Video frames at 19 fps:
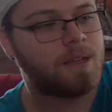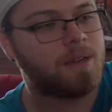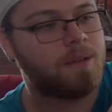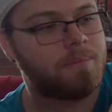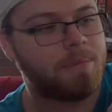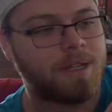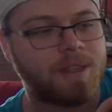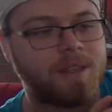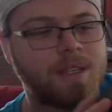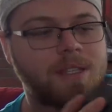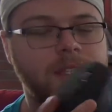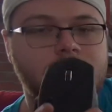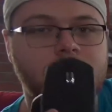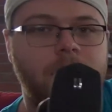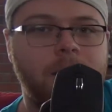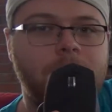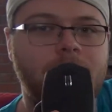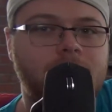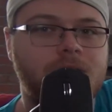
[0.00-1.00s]
but this is
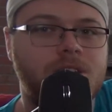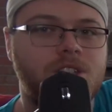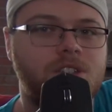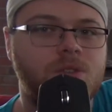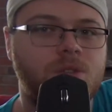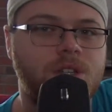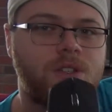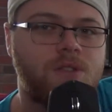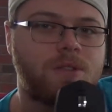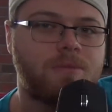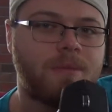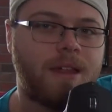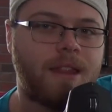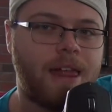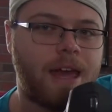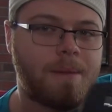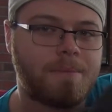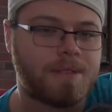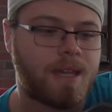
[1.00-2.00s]
my mouse of choice with my
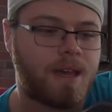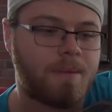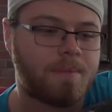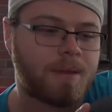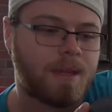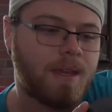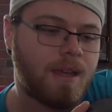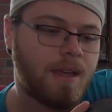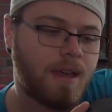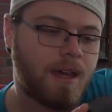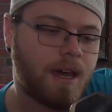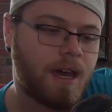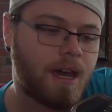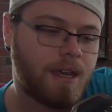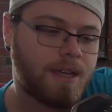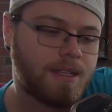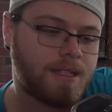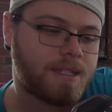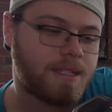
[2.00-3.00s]
laptop.
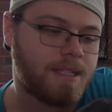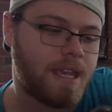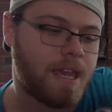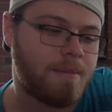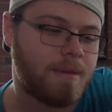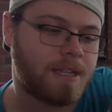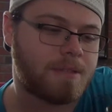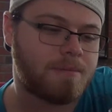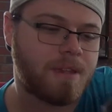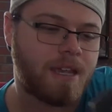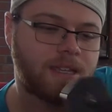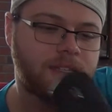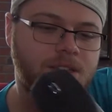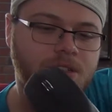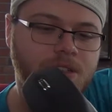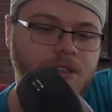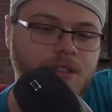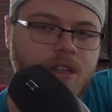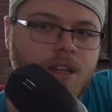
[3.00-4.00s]
It's the MX
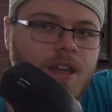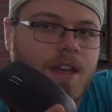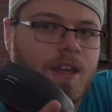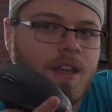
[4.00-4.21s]
Master.